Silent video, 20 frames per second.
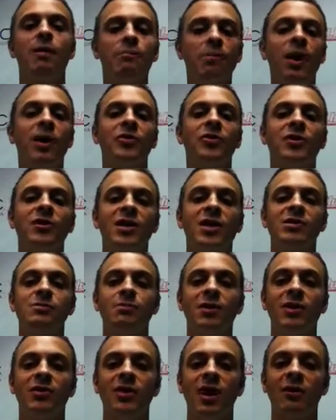but that does
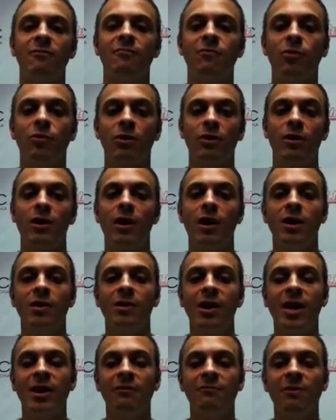mean that for
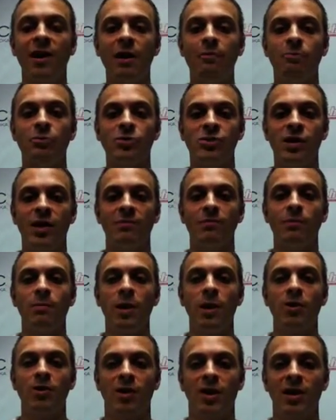95% of
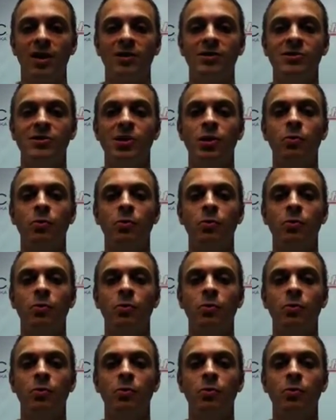Americans,